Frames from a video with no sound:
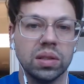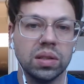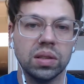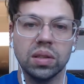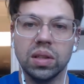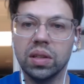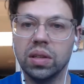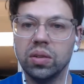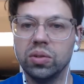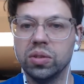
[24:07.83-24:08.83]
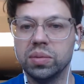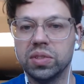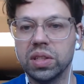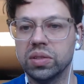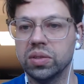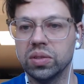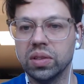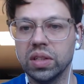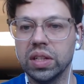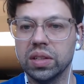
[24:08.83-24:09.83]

I think YouTube censors links.